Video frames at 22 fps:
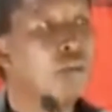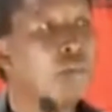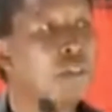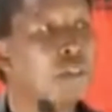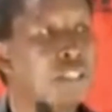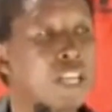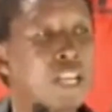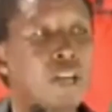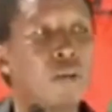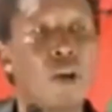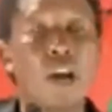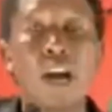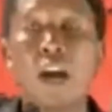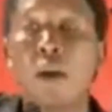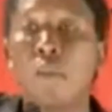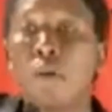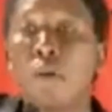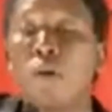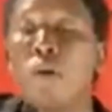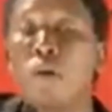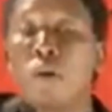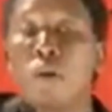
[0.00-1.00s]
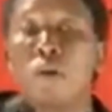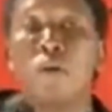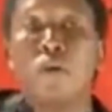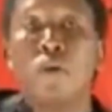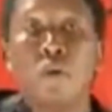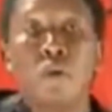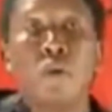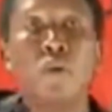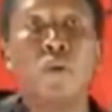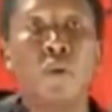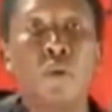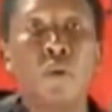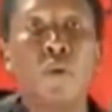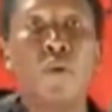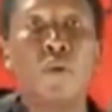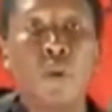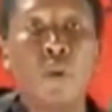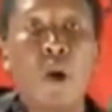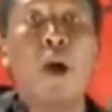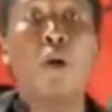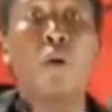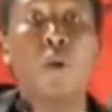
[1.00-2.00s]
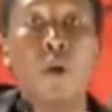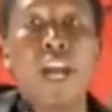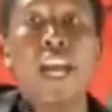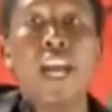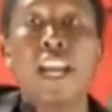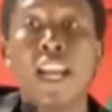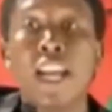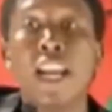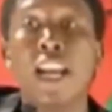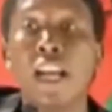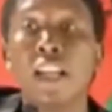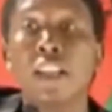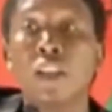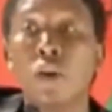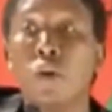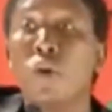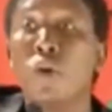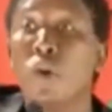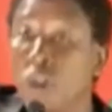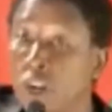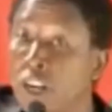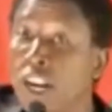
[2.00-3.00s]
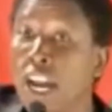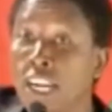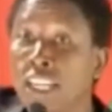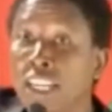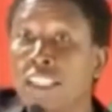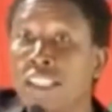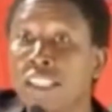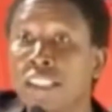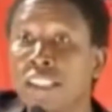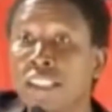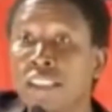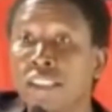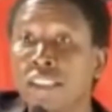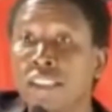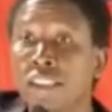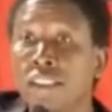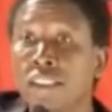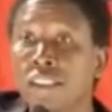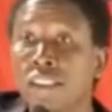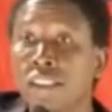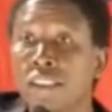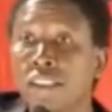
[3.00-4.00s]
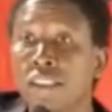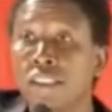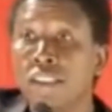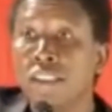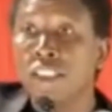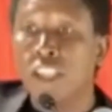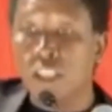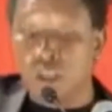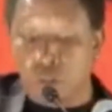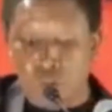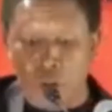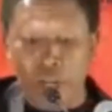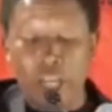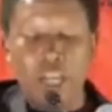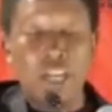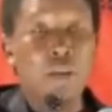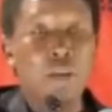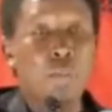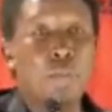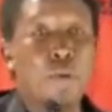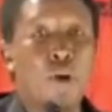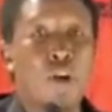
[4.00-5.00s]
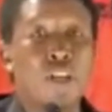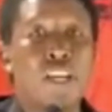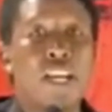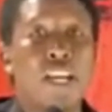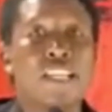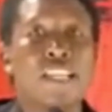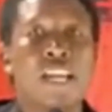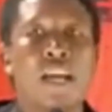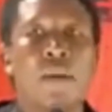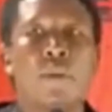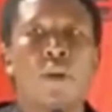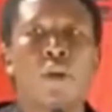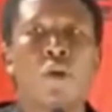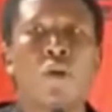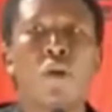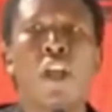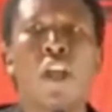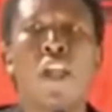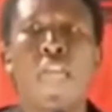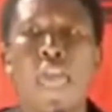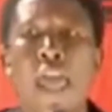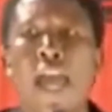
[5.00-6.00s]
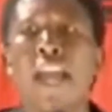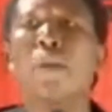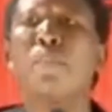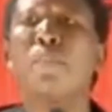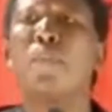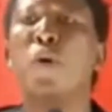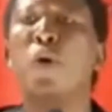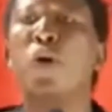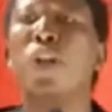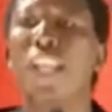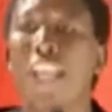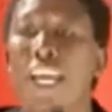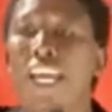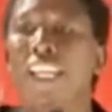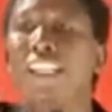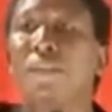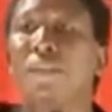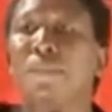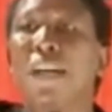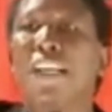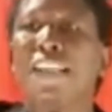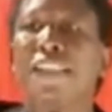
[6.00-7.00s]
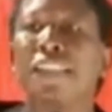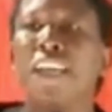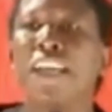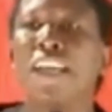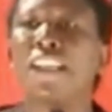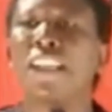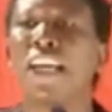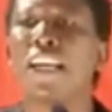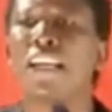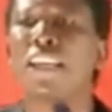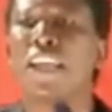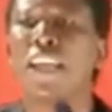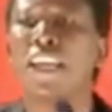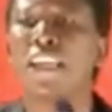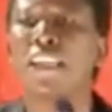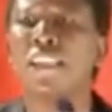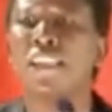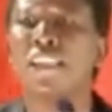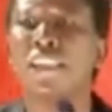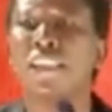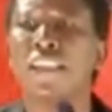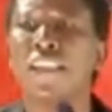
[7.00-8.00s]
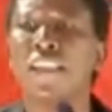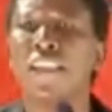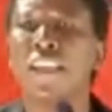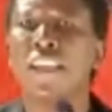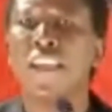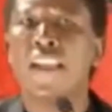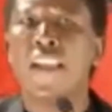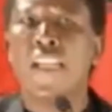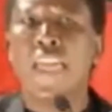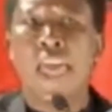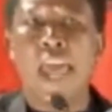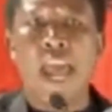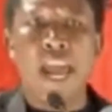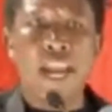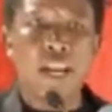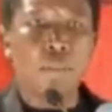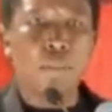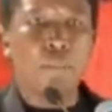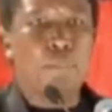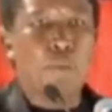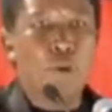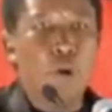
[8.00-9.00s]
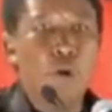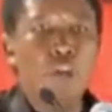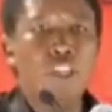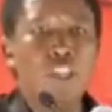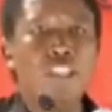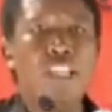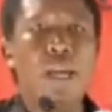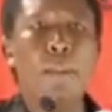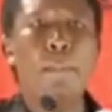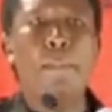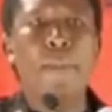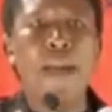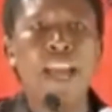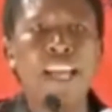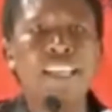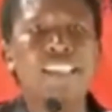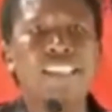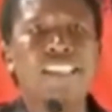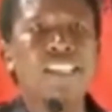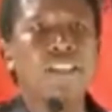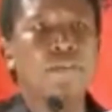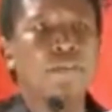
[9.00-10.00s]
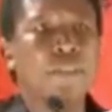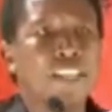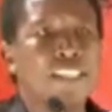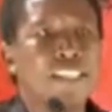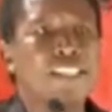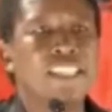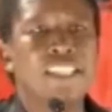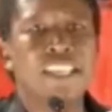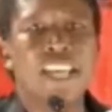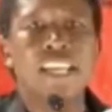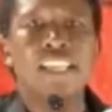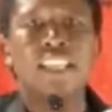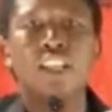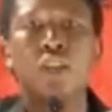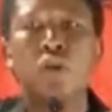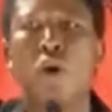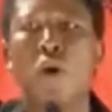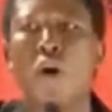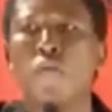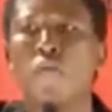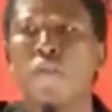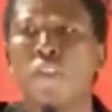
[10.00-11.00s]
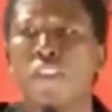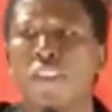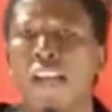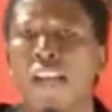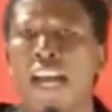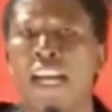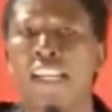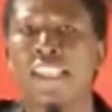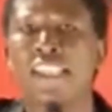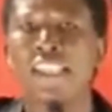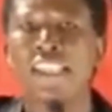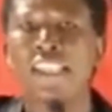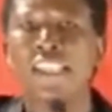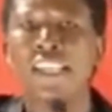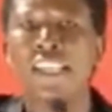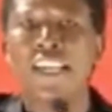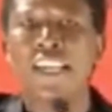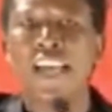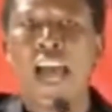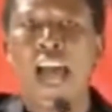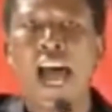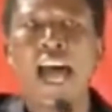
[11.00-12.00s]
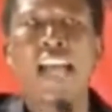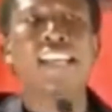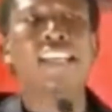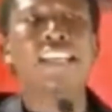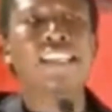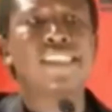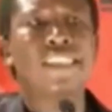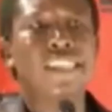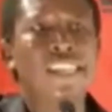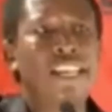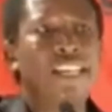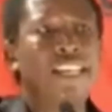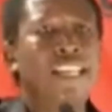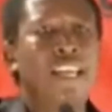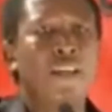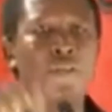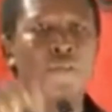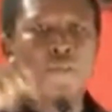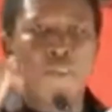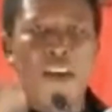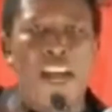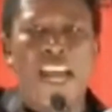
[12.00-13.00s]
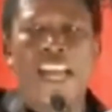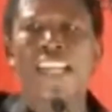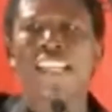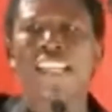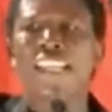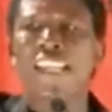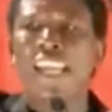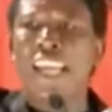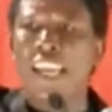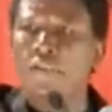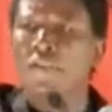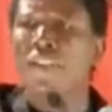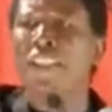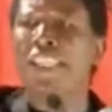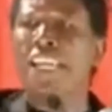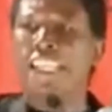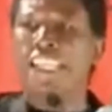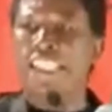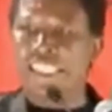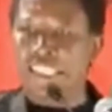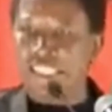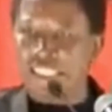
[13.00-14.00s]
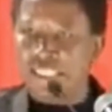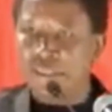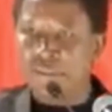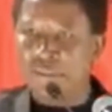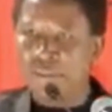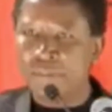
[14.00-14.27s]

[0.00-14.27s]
mosadi wa kamo wa welela the whole night. Kitoi reporter tabeu, and police must take that case and put the best investigating officers until they find evidence